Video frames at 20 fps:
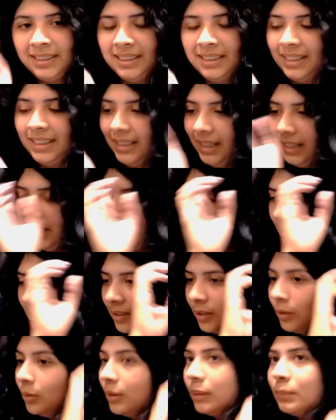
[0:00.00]
It's
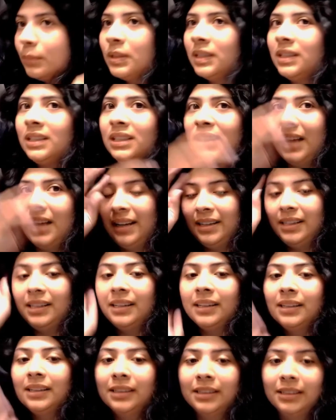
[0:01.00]
so
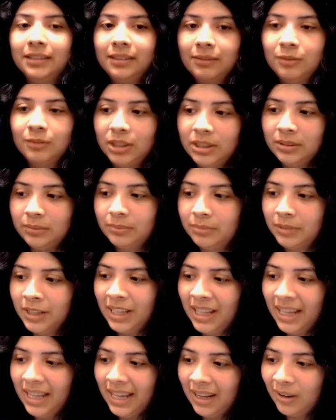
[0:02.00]
upsetting when
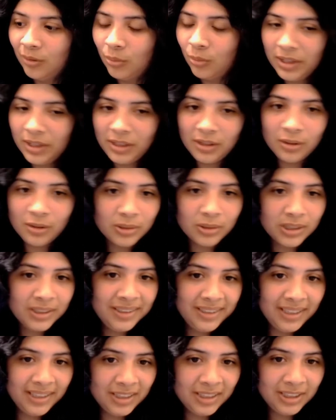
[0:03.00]
you're
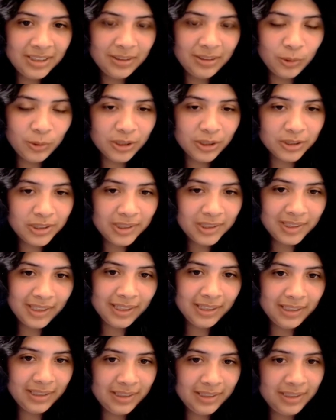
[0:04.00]
stuck in
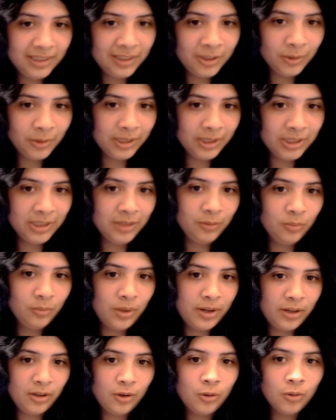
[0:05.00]
a situation when
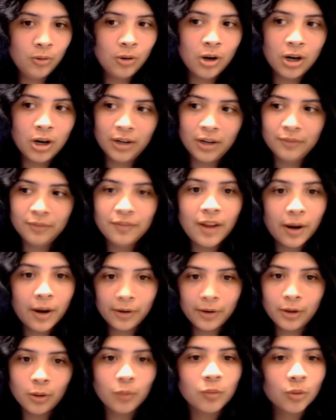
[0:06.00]
you are very
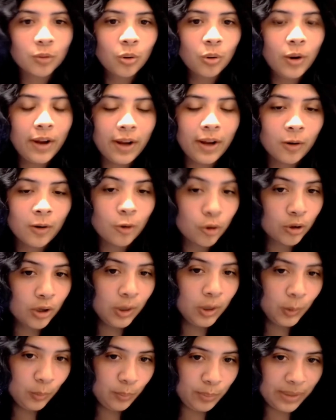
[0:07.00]
overweight or
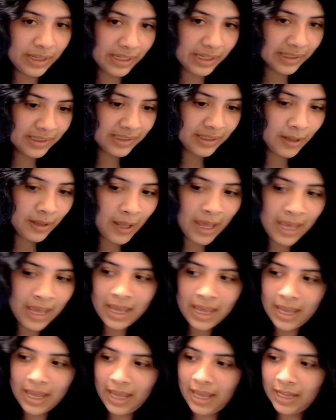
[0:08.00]
obese,
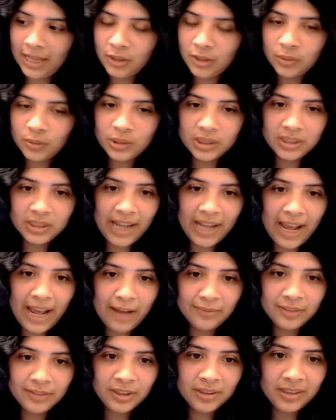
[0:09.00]
and you just have
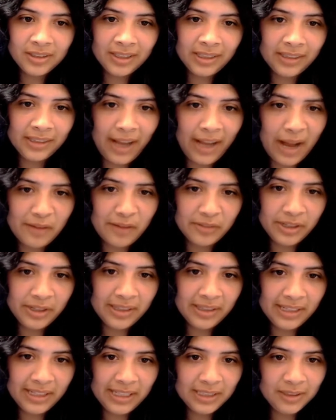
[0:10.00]
to think that
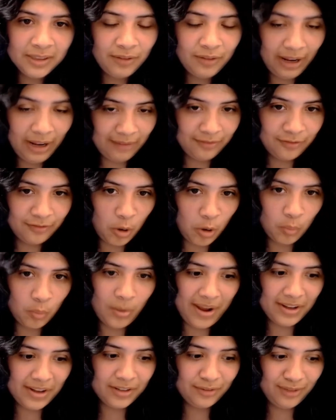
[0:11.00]
everything is fat phobic
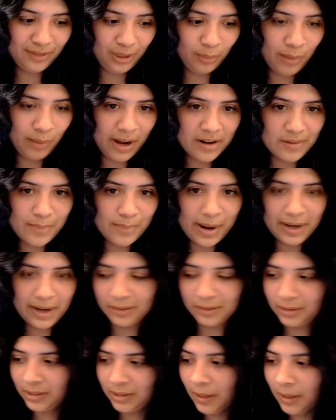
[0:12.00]
to feel better about yourself.